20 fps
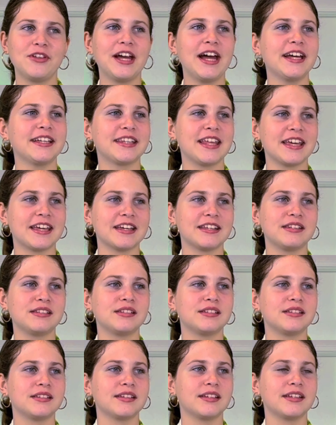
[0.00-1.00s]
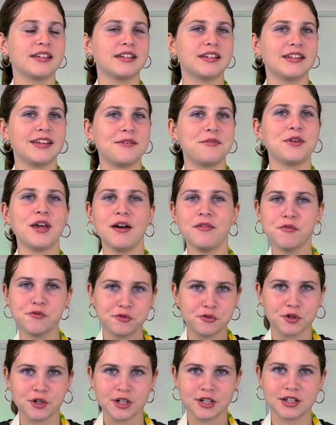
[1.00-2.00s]
like if you have a
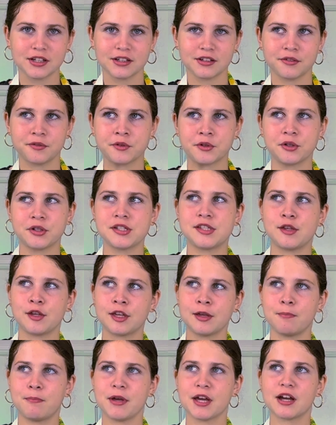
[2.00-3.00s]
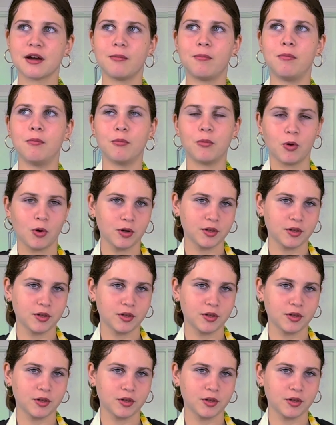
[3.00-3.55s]
fork, of course you can pick up more